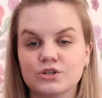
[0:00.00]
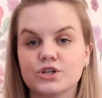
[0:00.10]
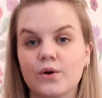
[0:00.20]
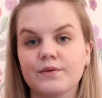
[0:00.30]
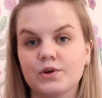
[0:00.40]

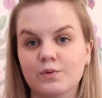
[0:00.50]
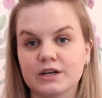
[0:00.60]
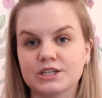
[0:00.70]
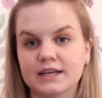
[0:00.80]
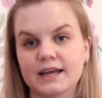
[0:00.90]
so if you
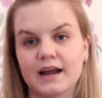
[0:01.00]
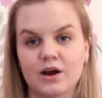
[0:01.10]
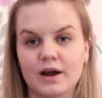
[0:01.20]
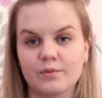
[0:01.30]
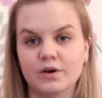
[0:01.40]
want to check that
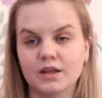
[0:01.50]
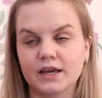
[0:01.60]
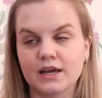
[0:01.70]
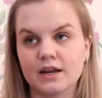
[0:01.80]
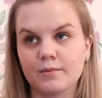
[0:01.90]
out, I will
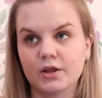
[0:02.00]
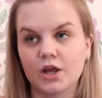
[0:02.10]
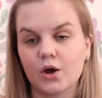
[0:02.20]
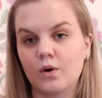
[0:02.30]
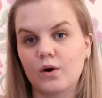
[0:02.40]
link it down
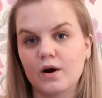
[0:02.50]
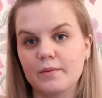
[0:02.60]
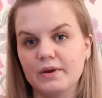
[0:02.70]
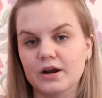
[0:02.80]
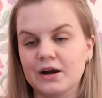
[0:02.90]
below or
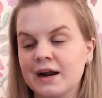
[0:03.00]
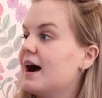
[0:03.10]
up here.